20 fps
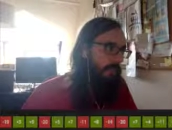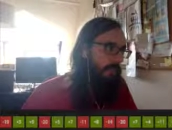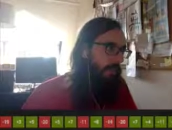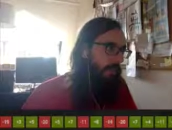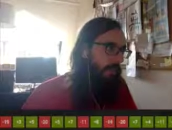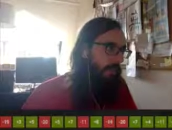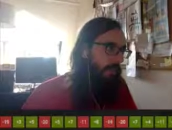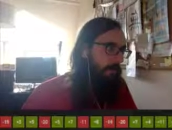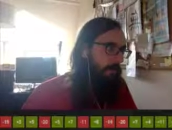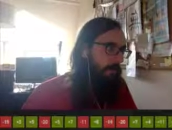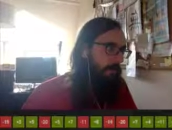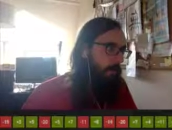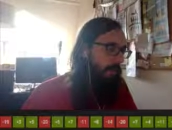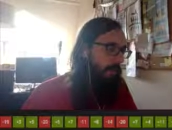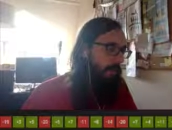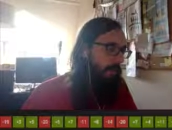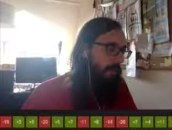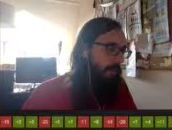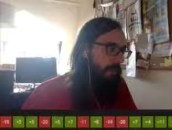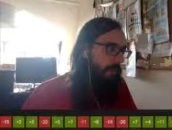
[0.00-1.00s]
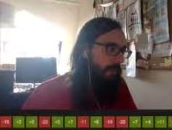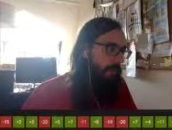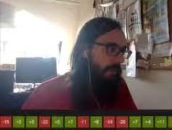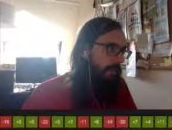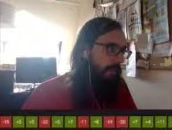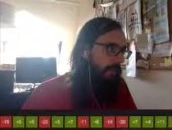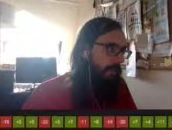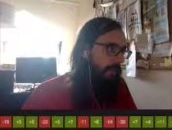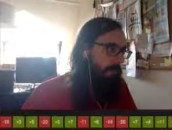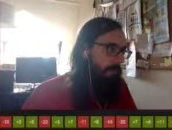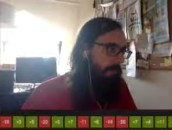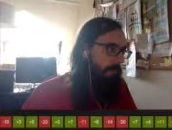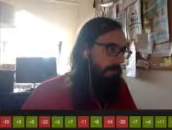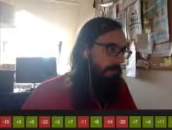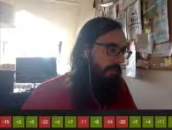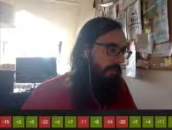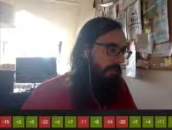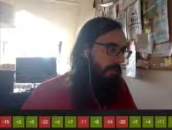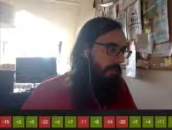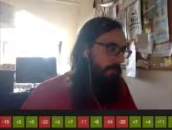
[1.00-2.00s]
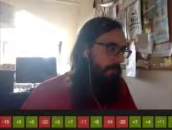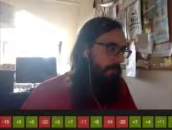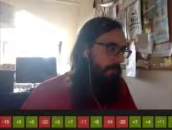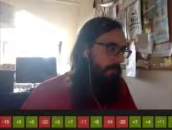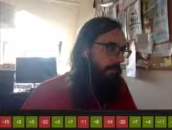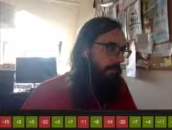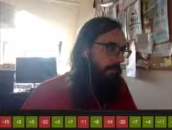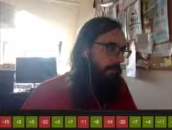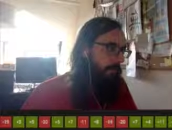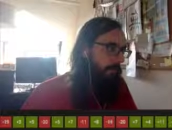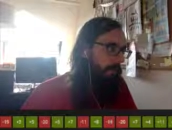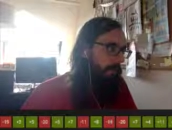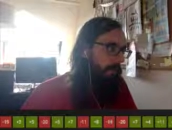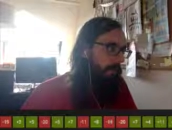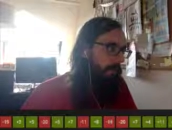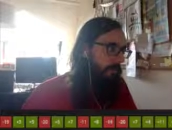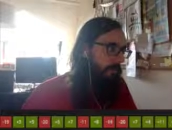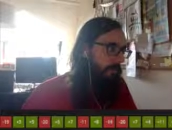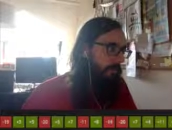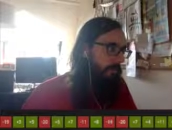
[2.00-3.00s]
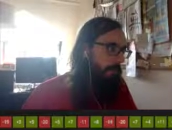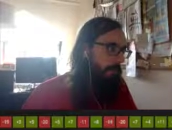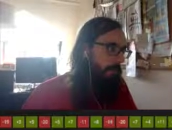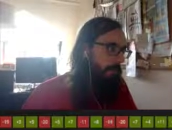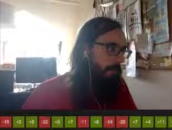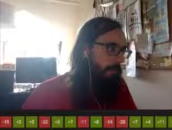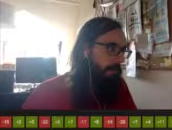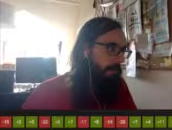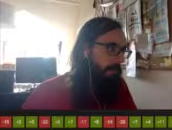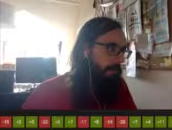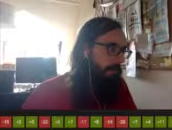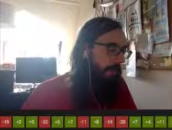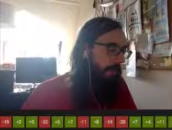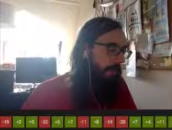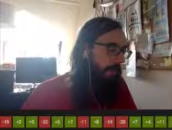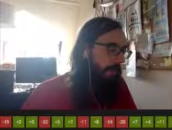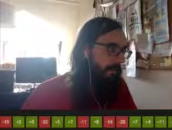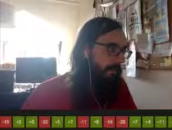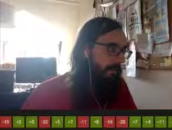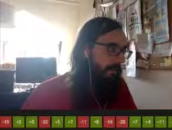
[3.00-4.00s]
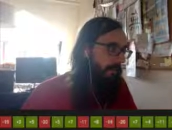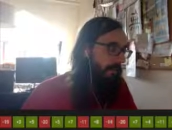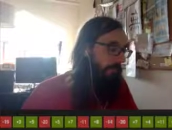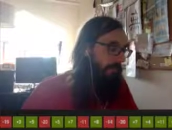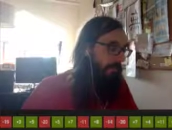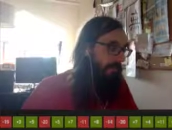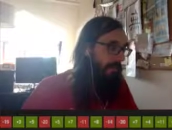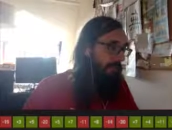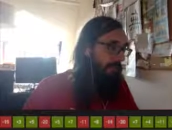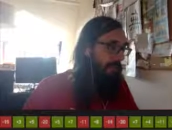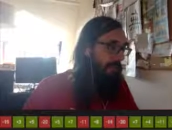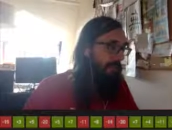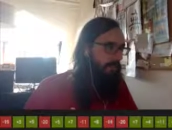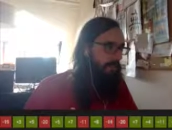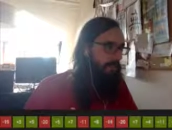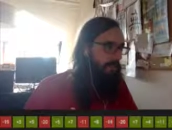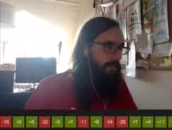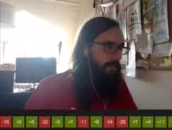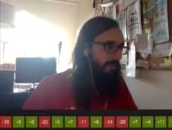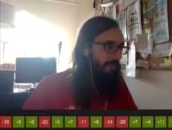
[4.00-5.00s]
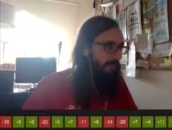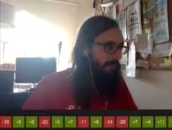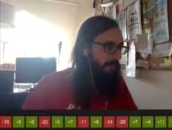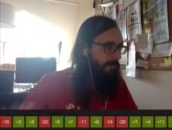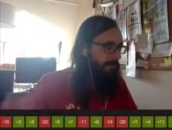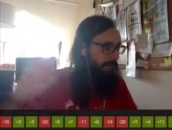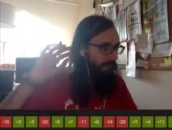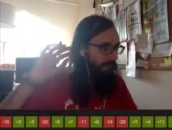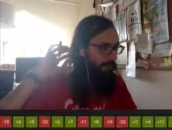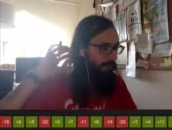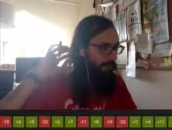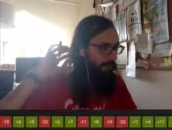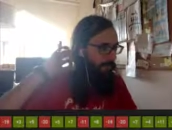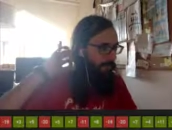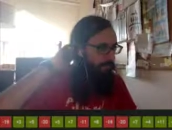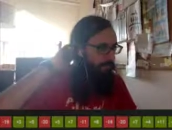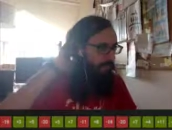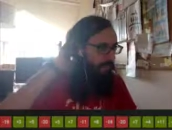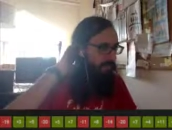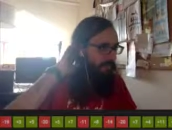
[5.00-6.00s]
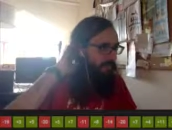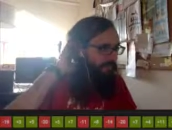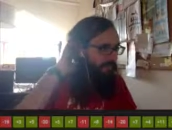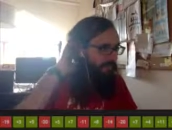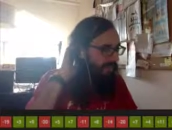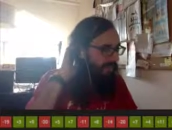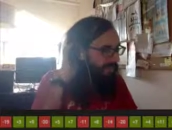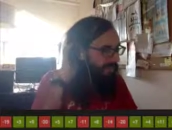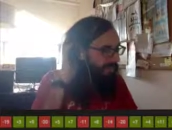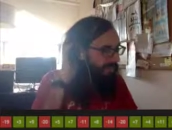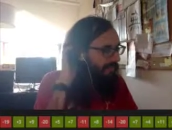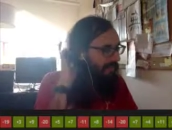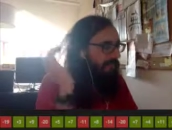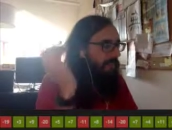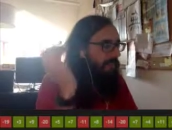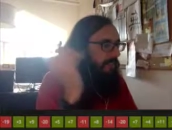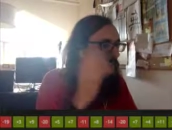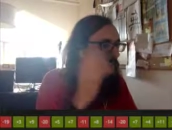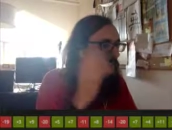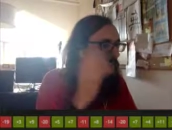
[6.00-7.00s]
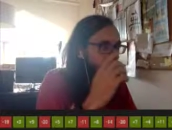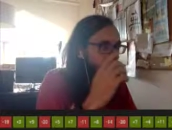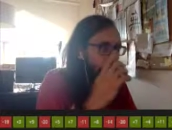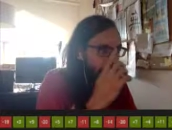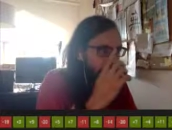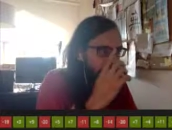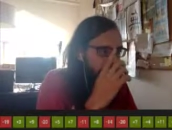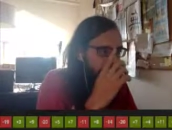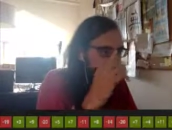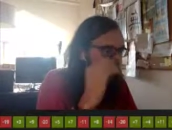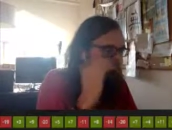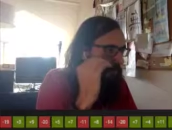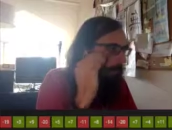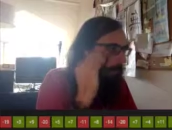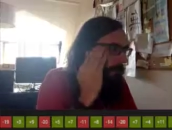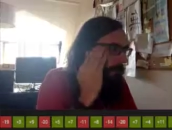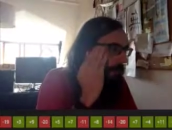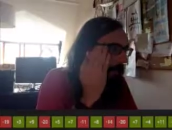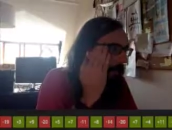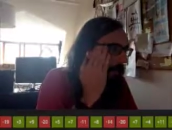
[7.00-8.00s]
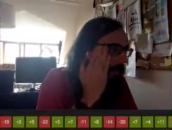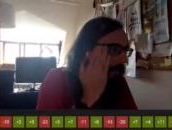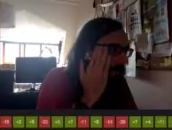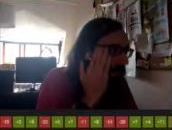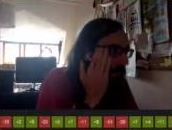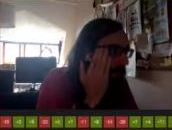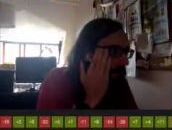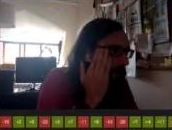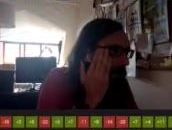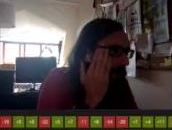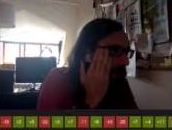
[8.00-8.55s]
and white cannot take the rook on d3 because of the back rank mate. Yeah, that feels right. That feels right.